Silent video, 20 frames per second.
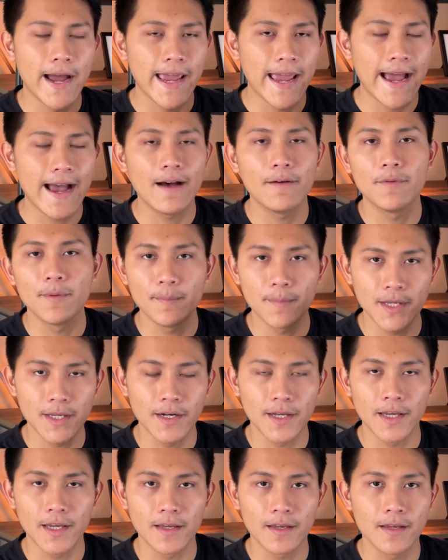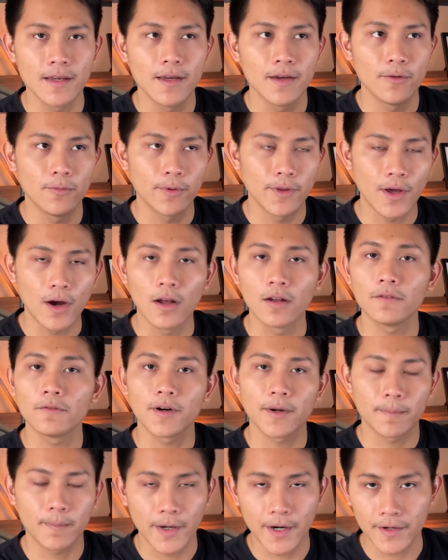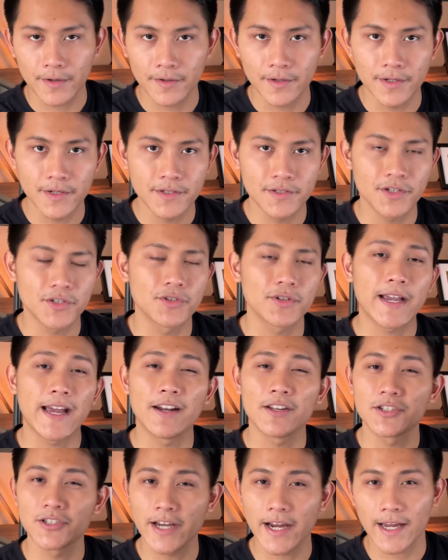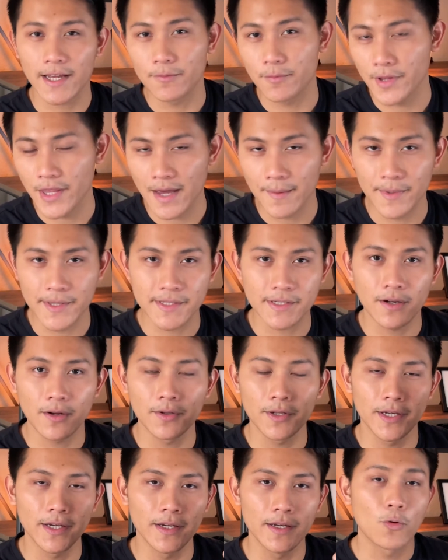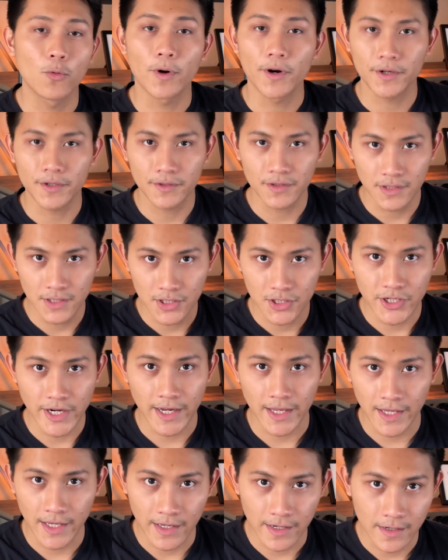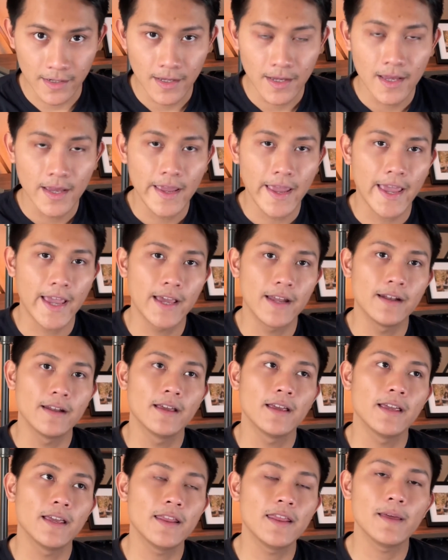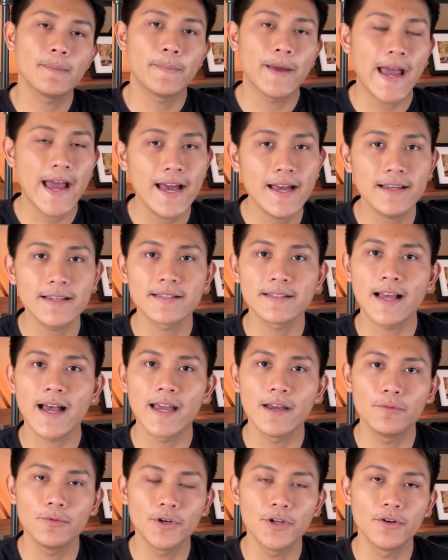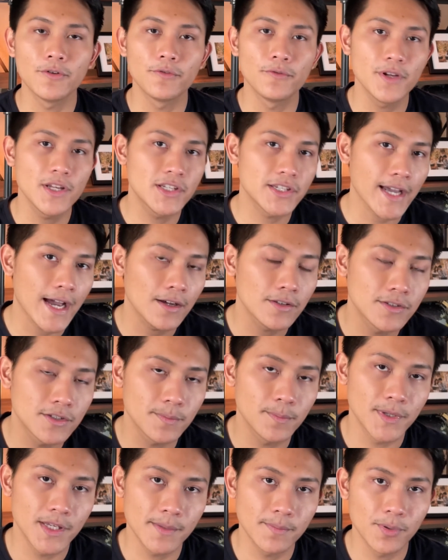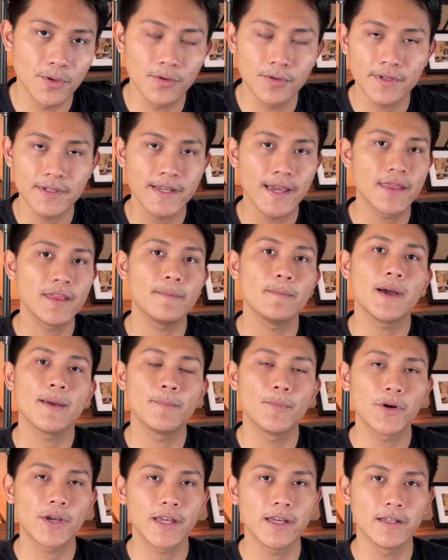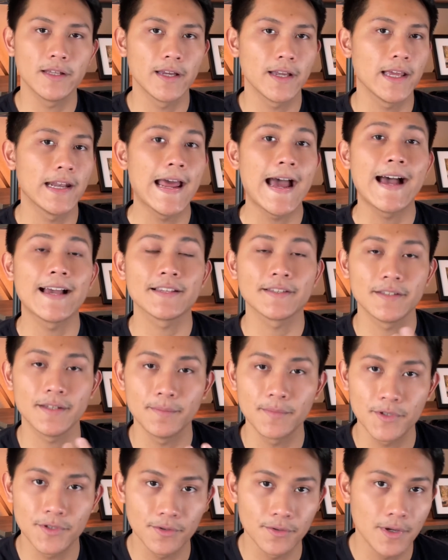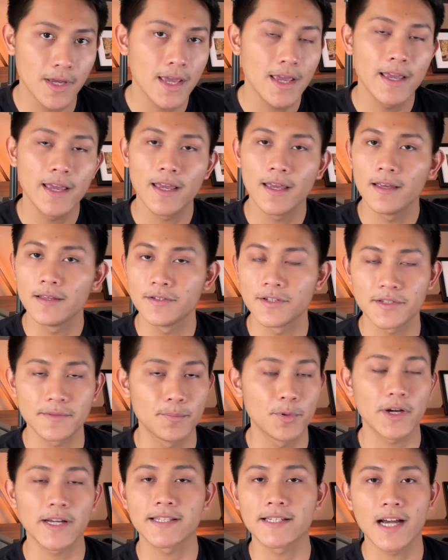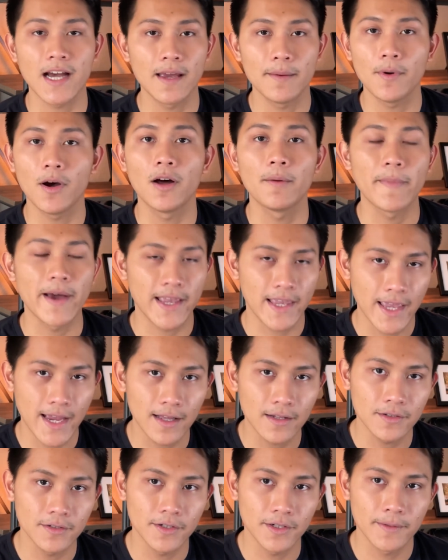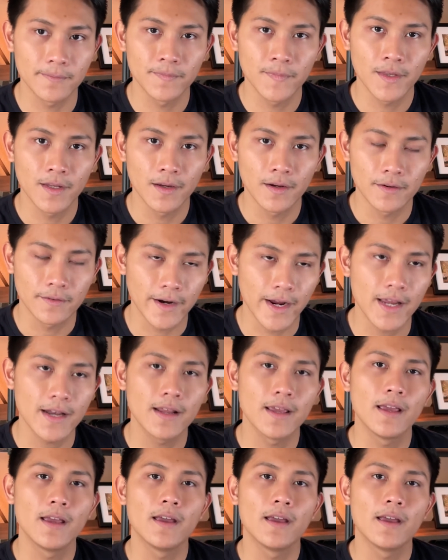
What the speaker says: have a meeting with all of our partners just to kind of check in with them. It's called a quarterly check-in. And in the past, I would reach out to people, send them my booking link, and ask them to just book a time on my calendar, right?